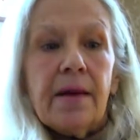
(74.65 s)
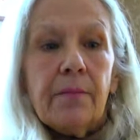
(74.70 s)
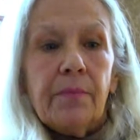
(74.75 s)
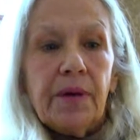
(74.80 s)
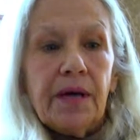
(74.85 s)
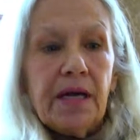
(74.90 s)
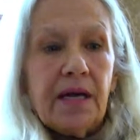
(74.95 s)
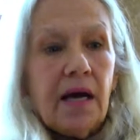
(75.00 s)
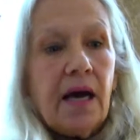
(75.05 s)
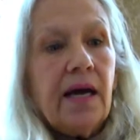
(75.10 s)

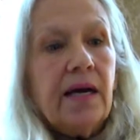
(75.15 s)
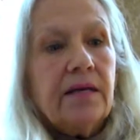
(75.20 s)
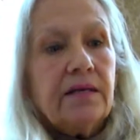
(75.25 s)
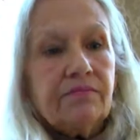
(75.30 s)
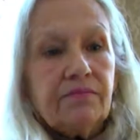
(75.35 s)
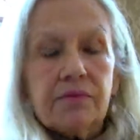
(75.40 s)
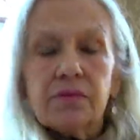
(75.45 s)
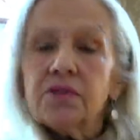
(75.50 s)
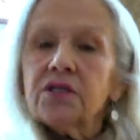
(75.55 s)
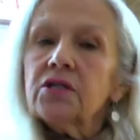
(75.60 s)
But I
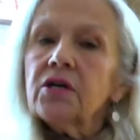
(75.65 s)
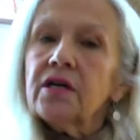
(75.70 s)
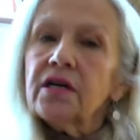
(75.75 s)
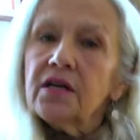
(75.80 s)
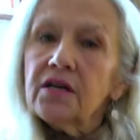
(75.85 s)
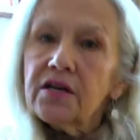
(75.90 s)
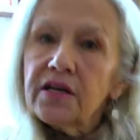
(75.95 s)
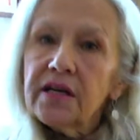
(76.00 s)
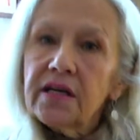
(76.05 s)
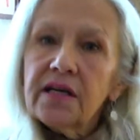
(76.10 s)

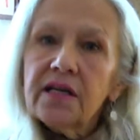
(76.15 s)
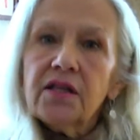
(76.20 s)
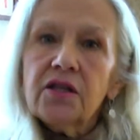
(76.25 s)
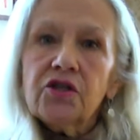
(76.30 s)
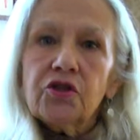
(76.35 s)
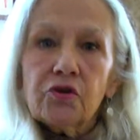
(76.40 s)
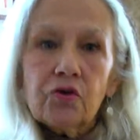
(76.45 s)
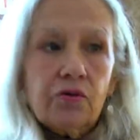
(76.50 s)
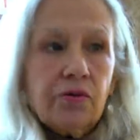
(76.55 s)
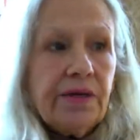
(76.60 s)
started looking at the
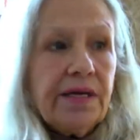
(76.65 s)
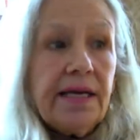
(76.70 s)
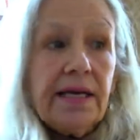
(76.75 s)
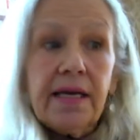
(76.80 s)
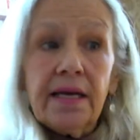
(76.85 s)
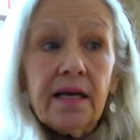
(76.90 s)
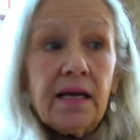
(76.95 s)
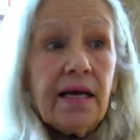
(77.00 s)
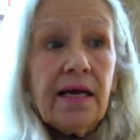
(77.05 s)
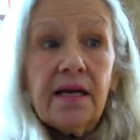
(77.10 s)
jewelry,
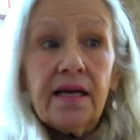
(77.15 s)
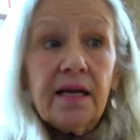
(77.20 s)
and